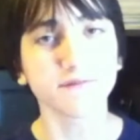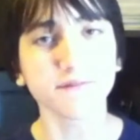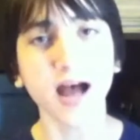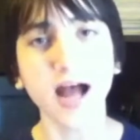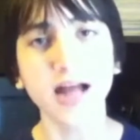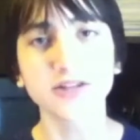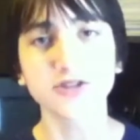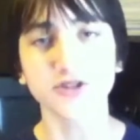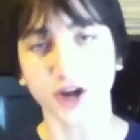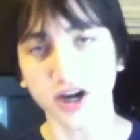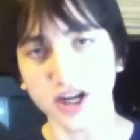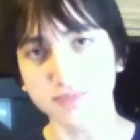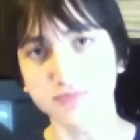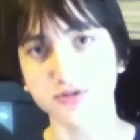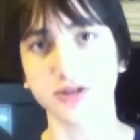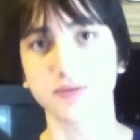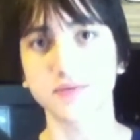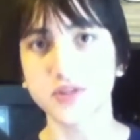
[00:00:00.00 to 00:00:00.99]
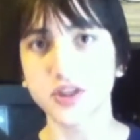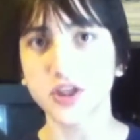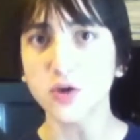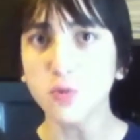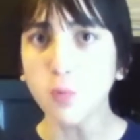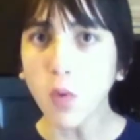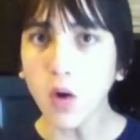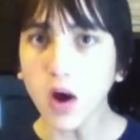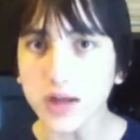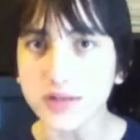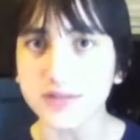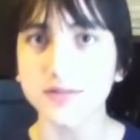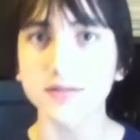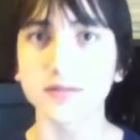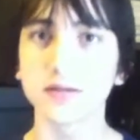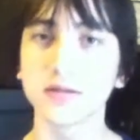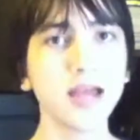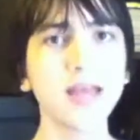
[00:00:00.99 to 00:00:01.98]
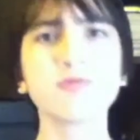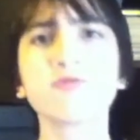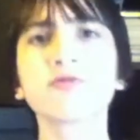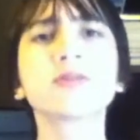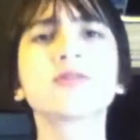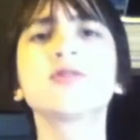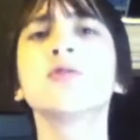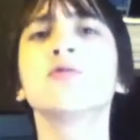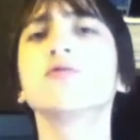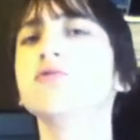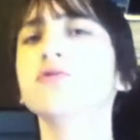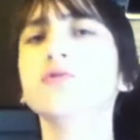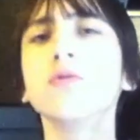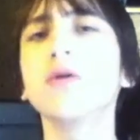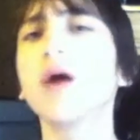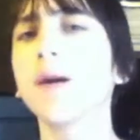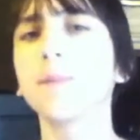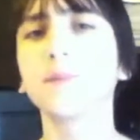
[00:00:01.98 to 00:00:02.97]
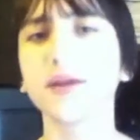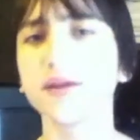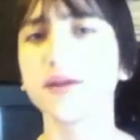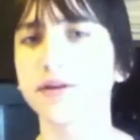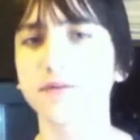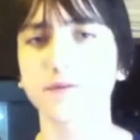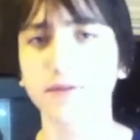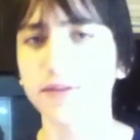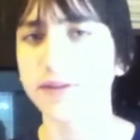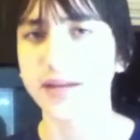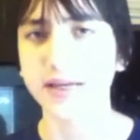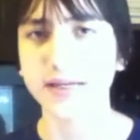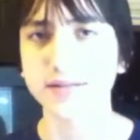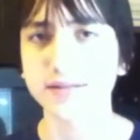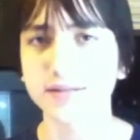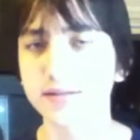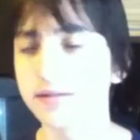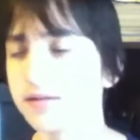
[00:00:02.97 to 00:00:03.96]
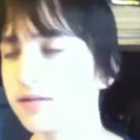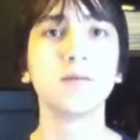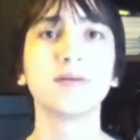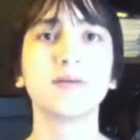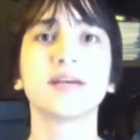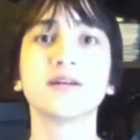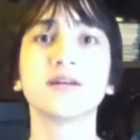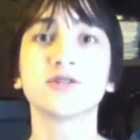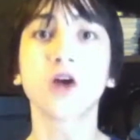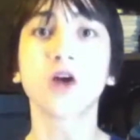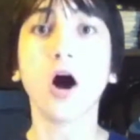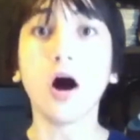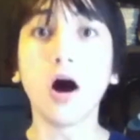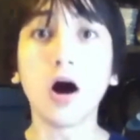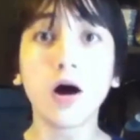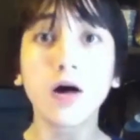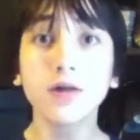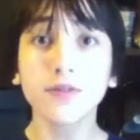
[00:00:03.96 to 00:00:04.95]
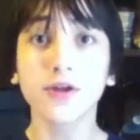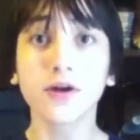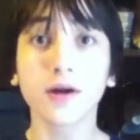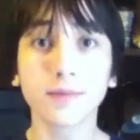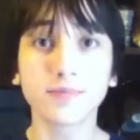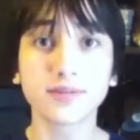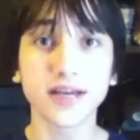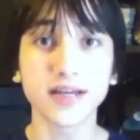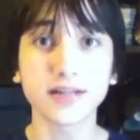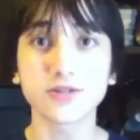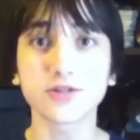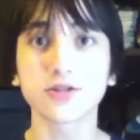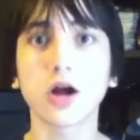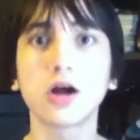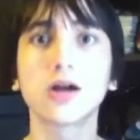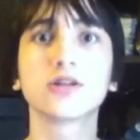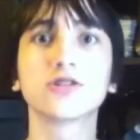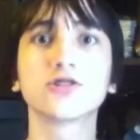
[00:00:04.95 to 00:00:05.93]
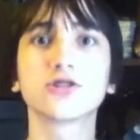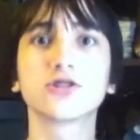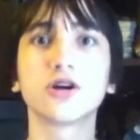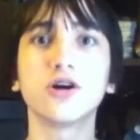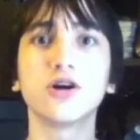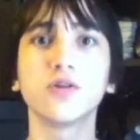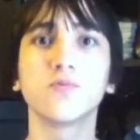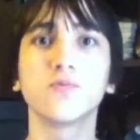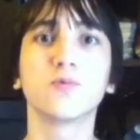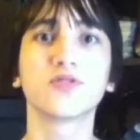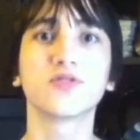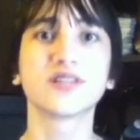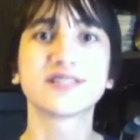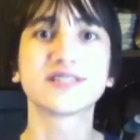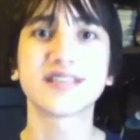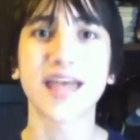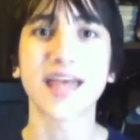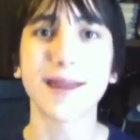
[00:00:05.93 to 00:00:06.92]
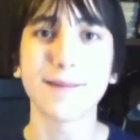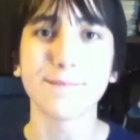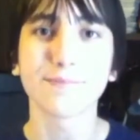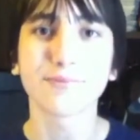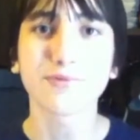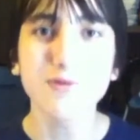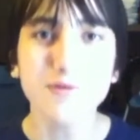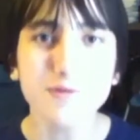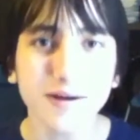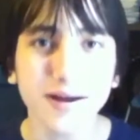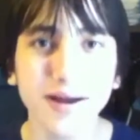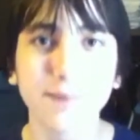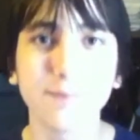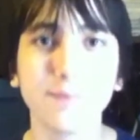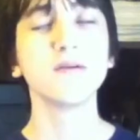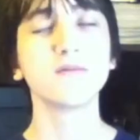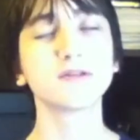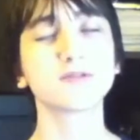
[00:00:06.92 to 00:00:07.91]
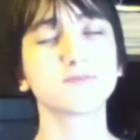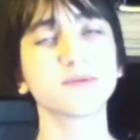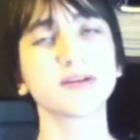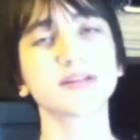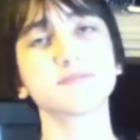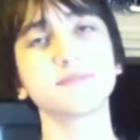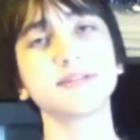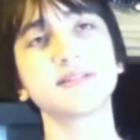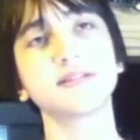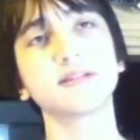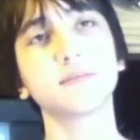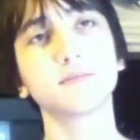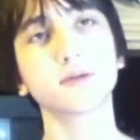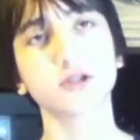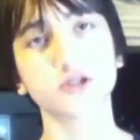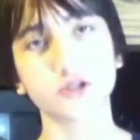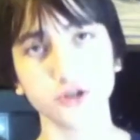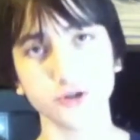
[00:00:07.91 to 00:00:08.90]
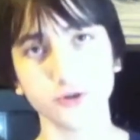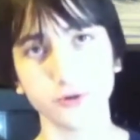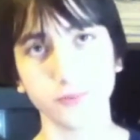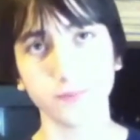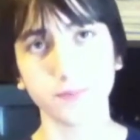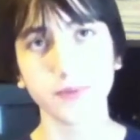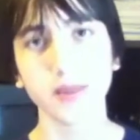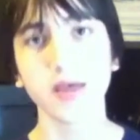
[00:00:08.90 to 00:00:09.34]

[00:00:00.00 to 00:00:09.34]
define startup scripts that you want. And there is no Google Updater for Linux, because all of your updates are installed with the same program. Which brings me to number two,